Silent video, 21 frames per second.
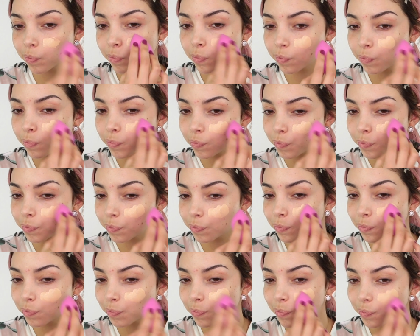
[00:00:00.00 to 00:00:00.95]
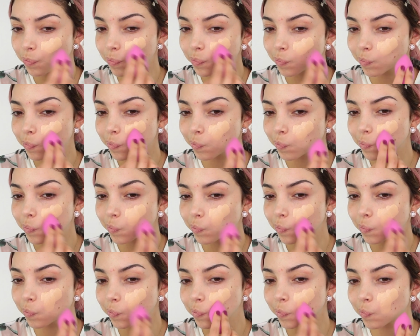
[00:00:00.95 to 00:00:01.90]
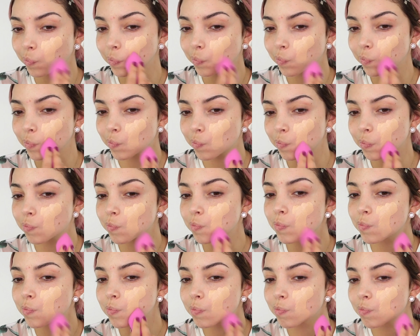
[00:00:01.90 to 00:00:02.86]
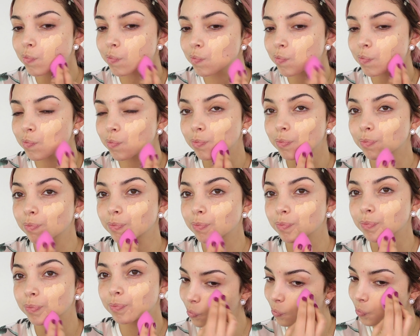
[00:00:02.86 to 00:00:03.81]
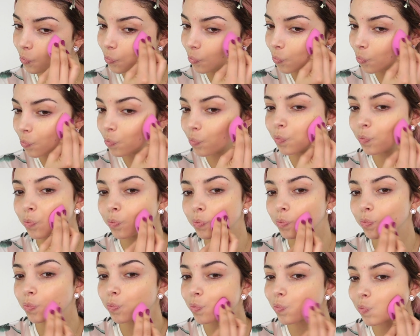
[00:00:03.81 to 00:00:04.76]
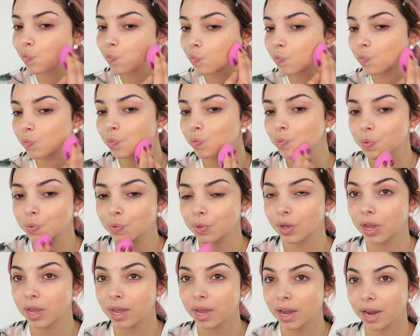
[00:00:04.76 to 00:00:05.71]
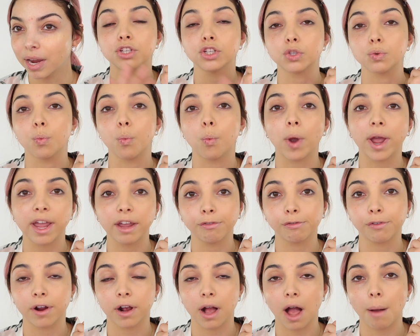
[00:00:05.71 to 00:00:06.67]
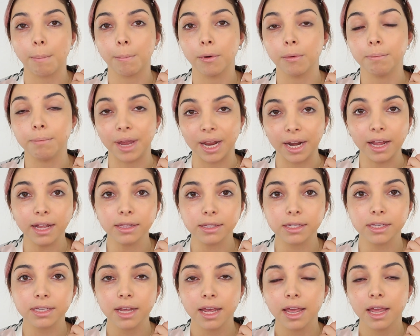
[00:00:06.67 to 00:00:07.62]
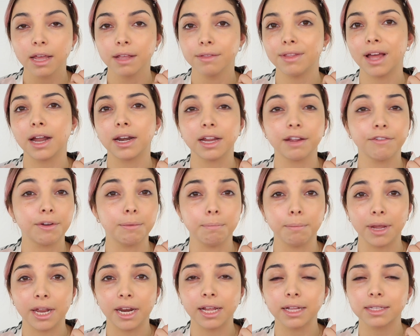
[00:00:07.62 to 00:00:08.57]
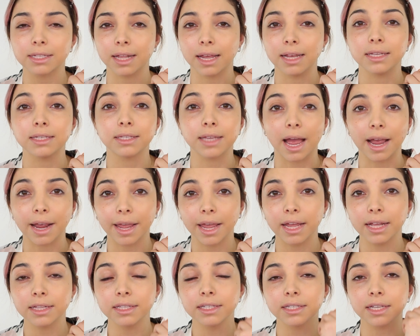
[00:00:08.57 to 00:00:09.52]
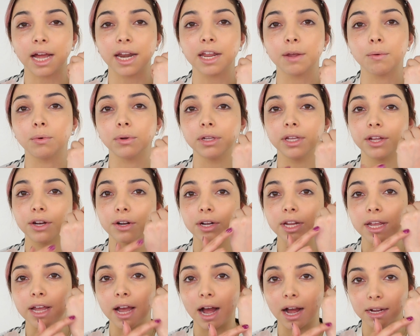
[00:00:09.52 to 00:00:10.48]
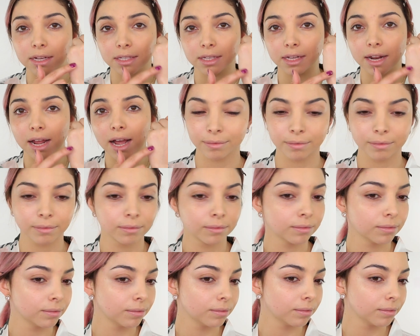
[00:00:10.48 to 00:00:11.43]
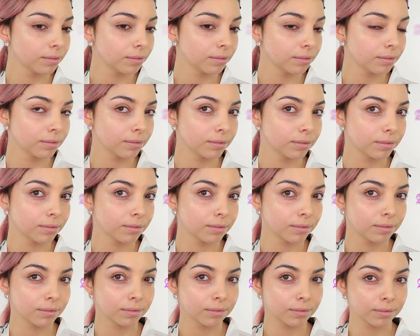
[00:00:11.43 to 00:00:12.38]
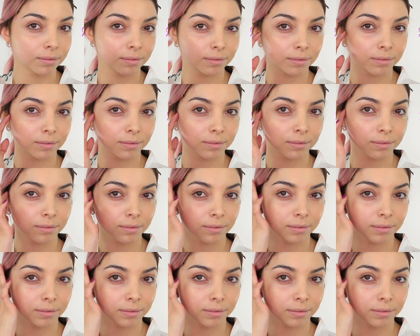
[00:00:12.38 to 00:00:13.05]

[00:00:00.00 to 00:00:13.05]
with this foundation, when you guys go and try it out, make sure when you swatch it, you just wait for a couple minutes, not even minutes, like seconds, and it will literally oxidize a little bit and it will give you the